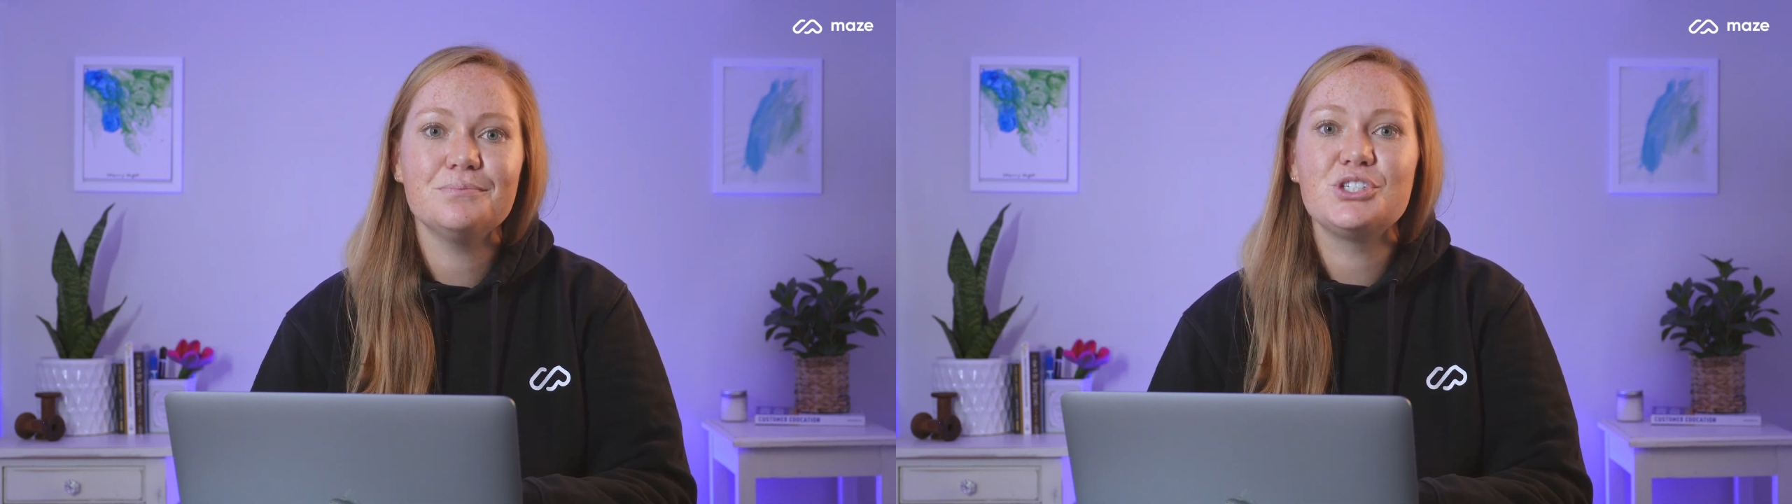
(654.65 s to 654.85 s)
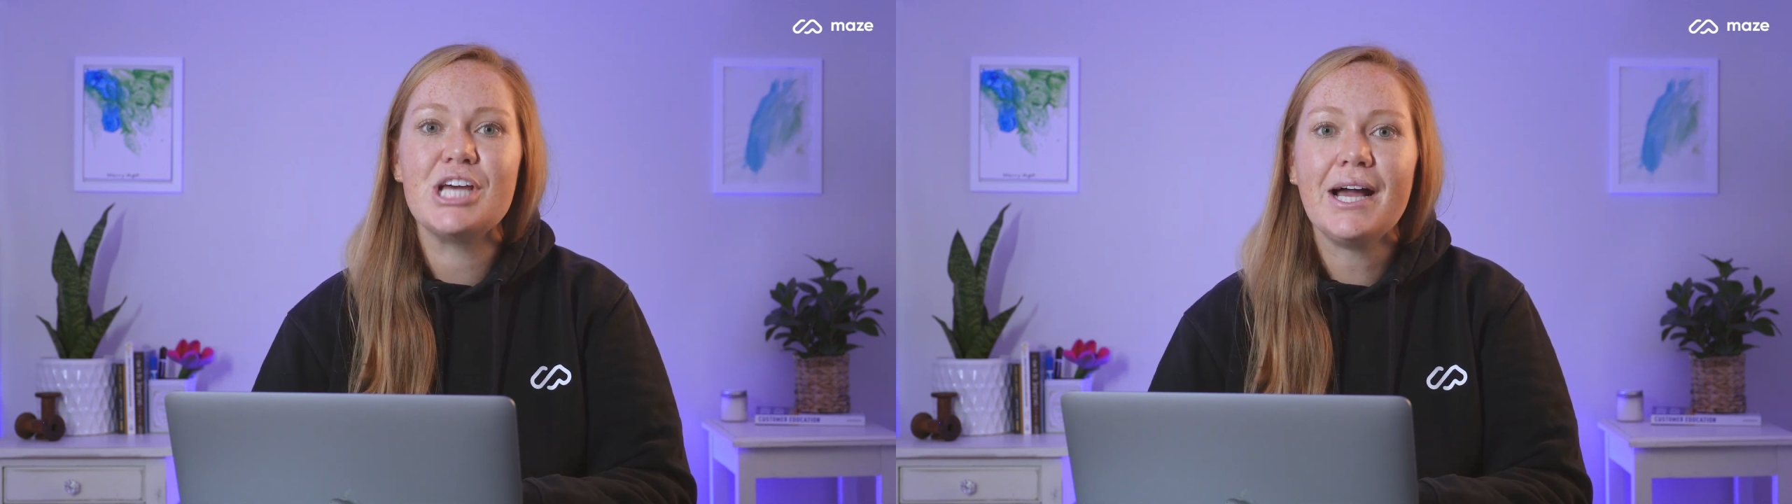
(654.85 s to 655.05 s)

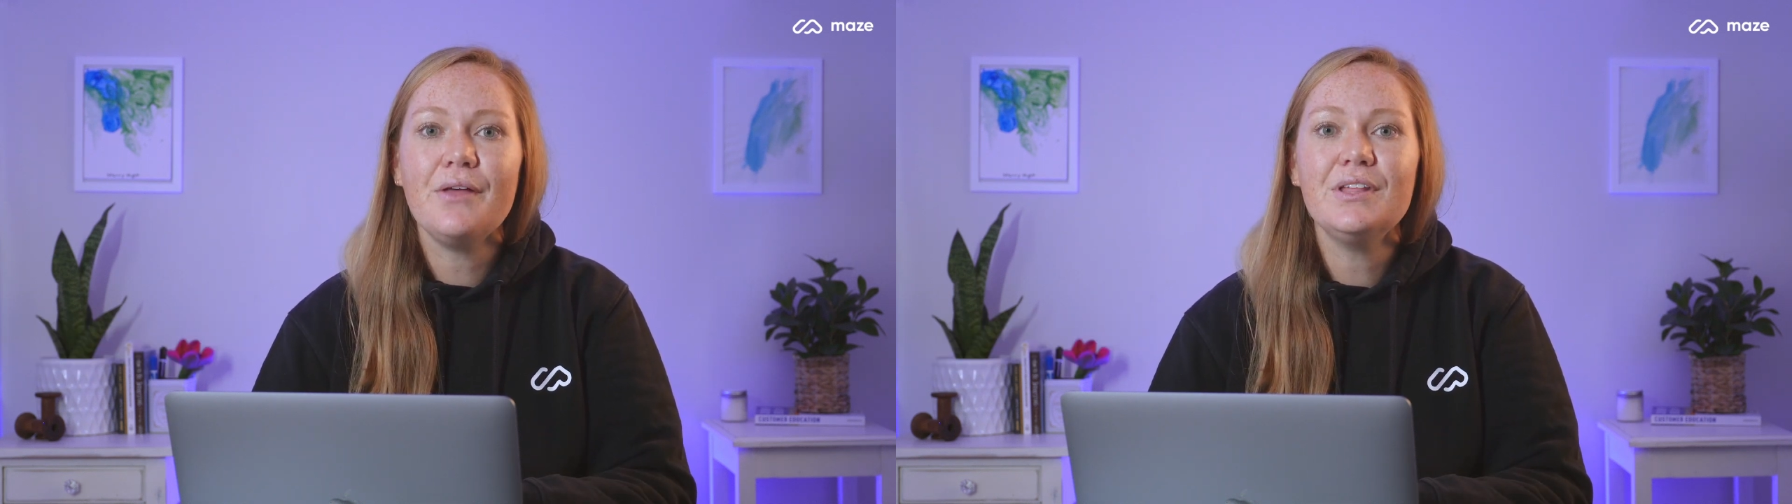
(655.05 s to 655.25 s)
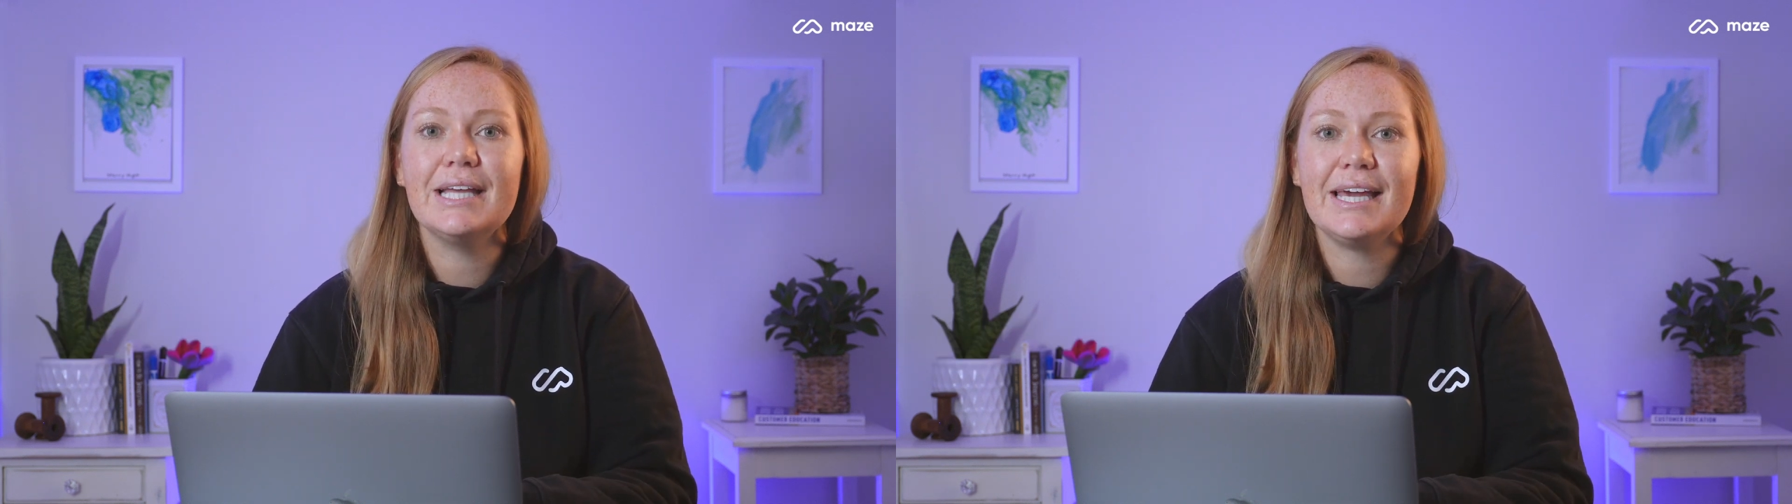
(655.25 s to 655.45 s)
check out
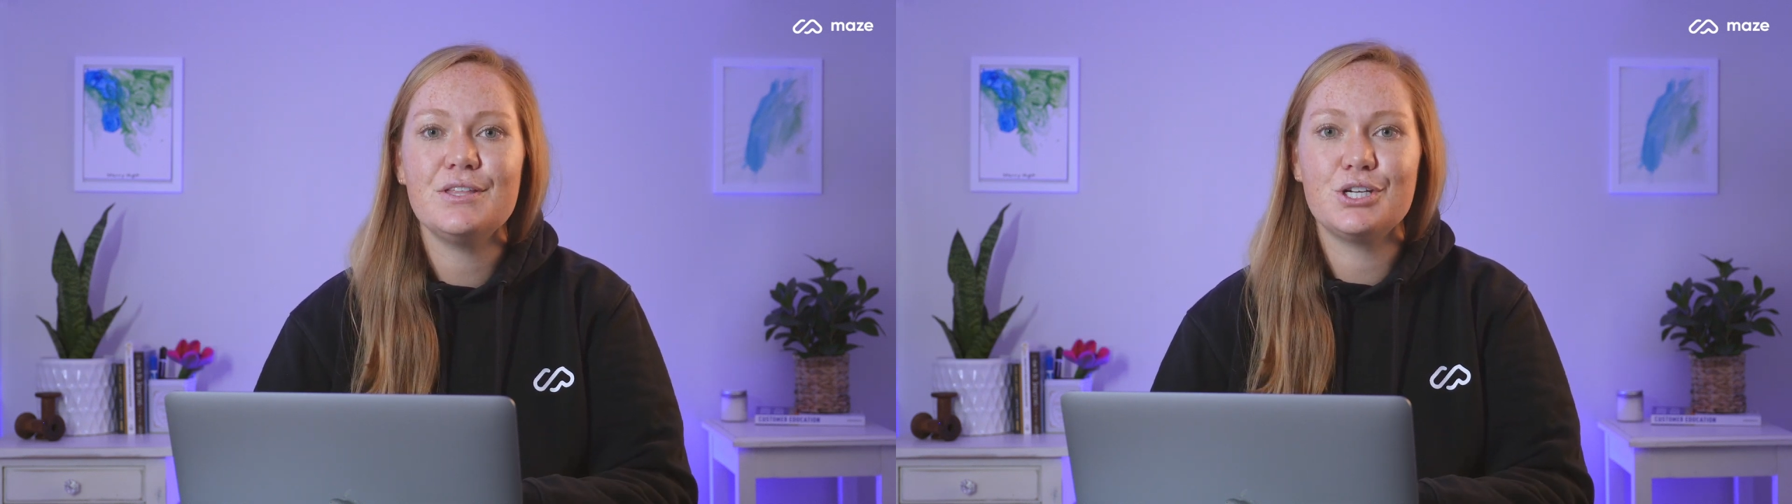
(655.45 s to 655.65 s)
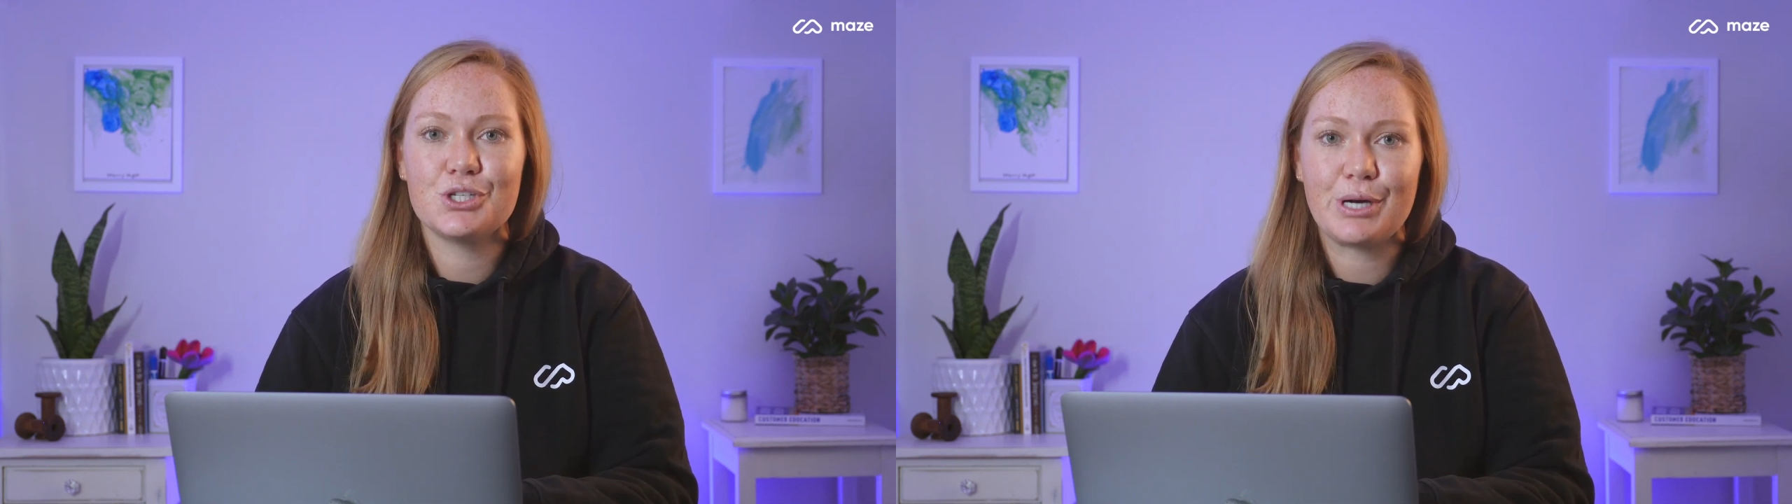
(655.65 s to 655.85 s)
the link in
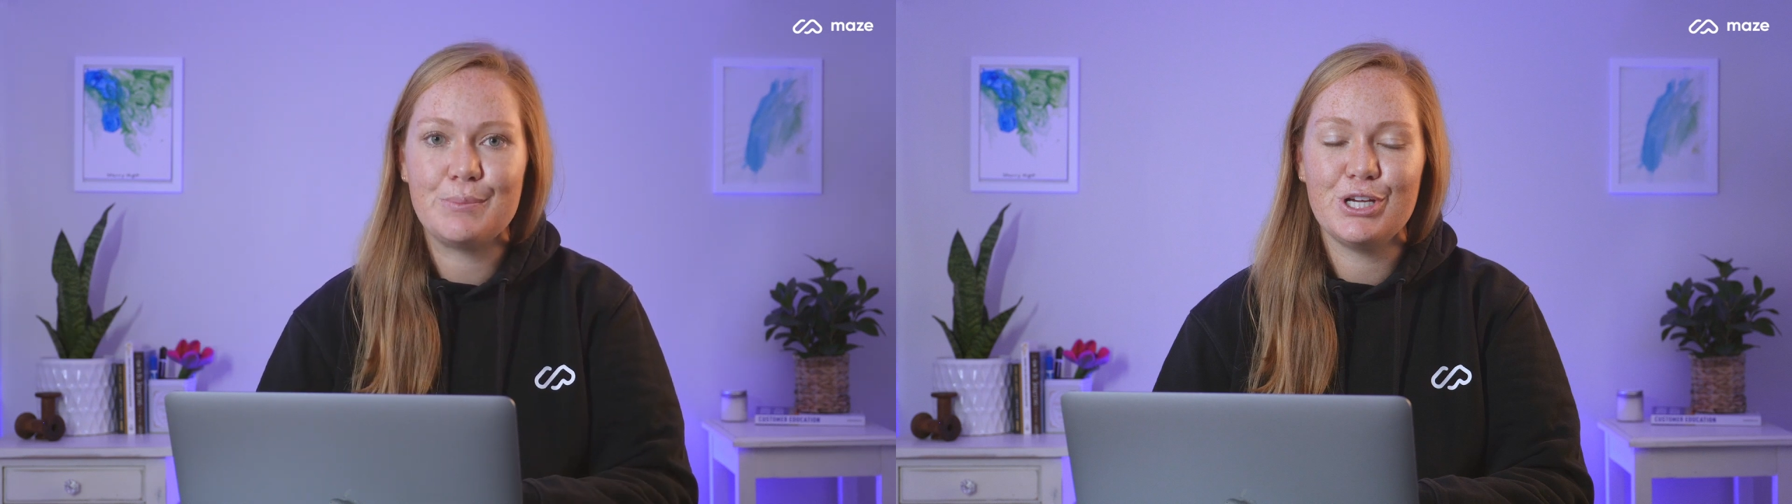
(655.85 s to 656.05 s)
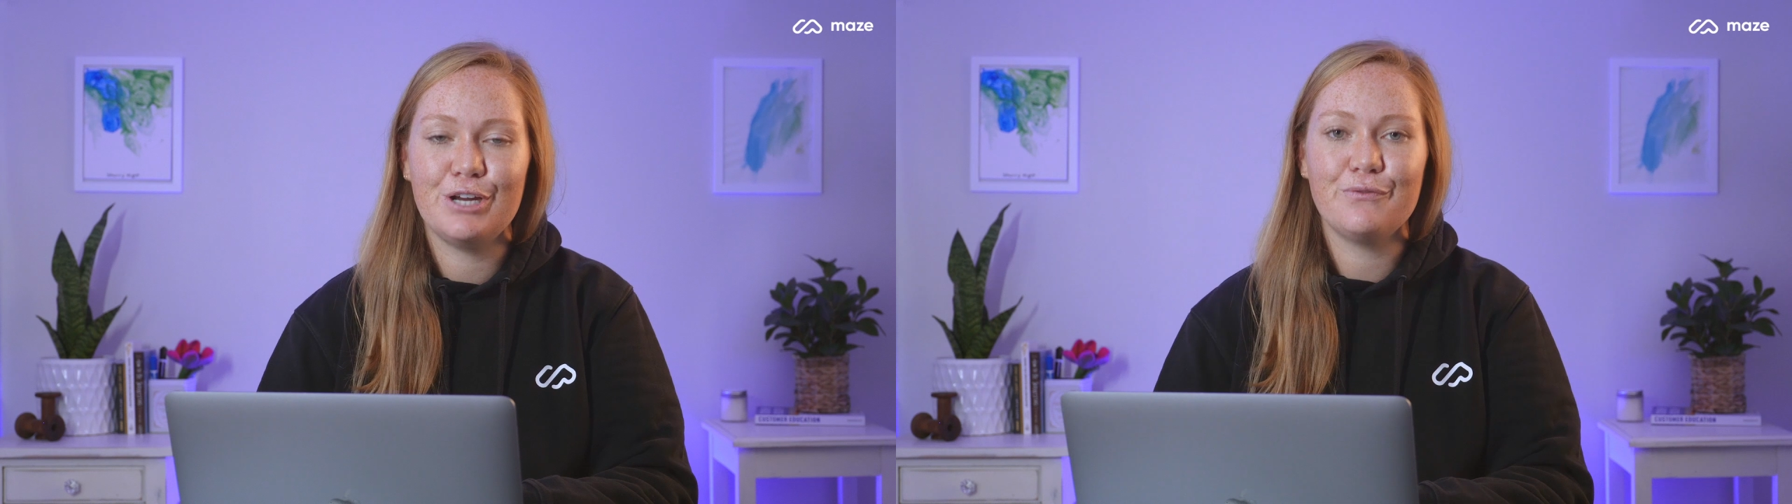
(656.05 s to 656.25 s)
the
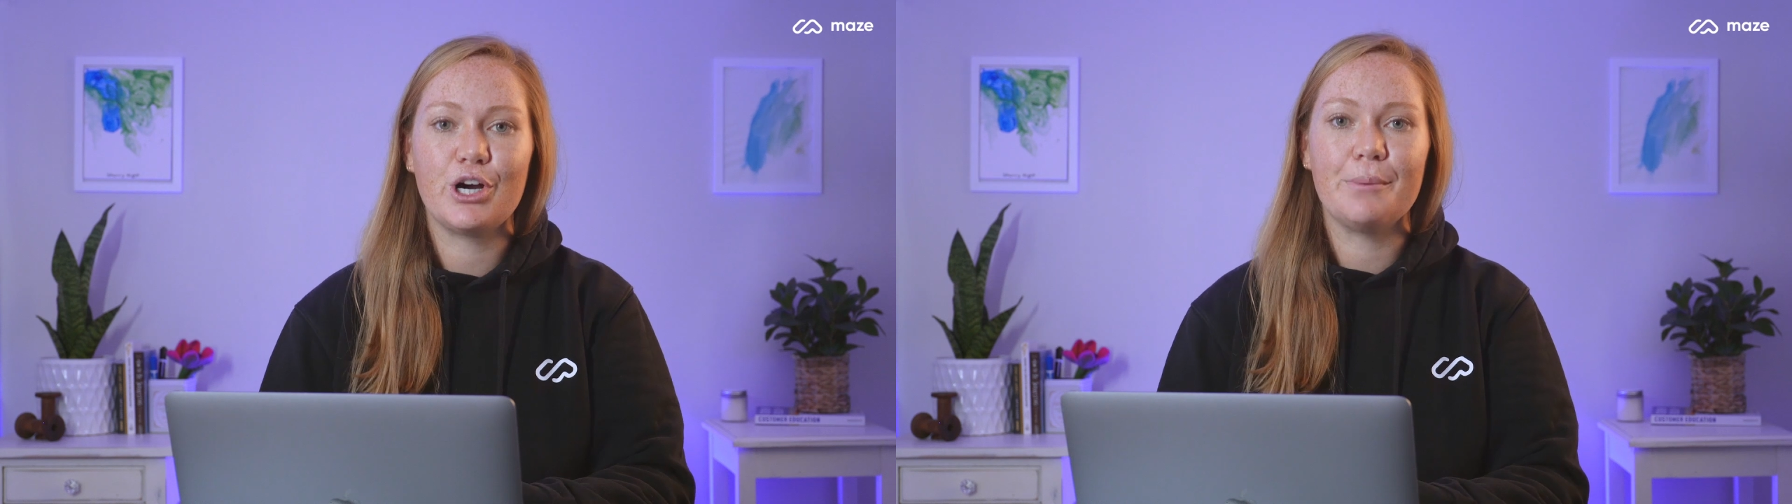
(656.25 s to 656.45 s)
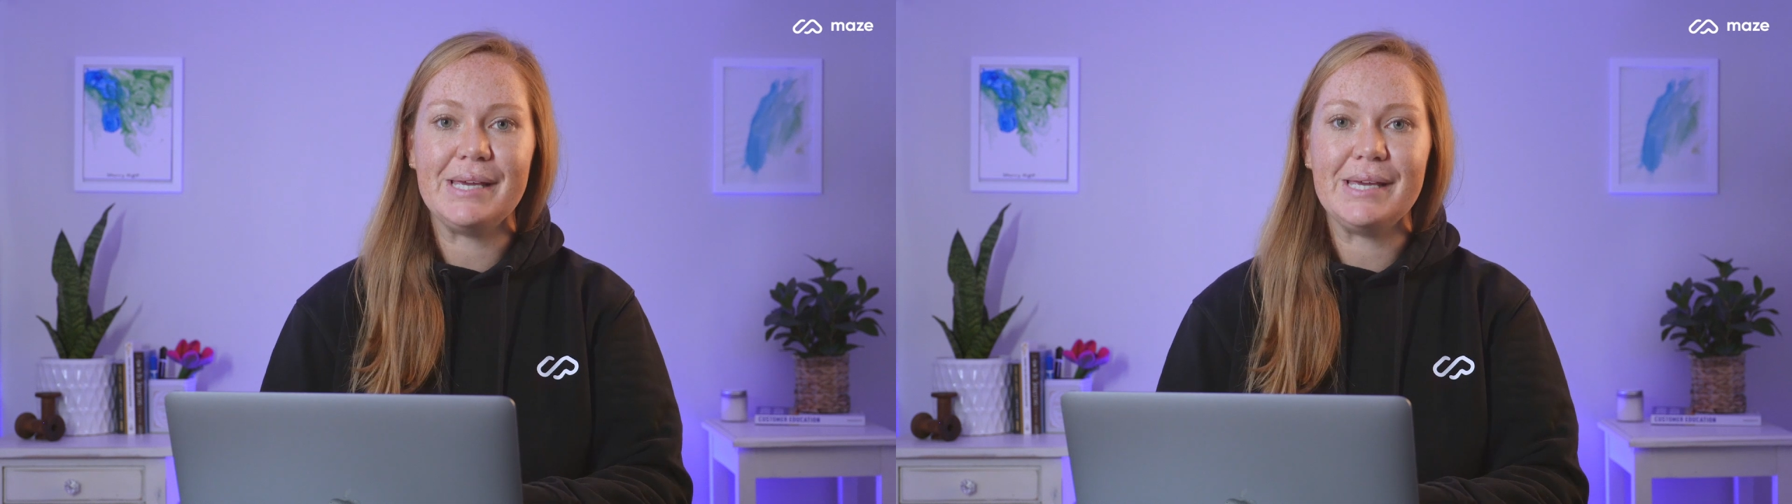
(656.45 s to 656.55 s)
description for our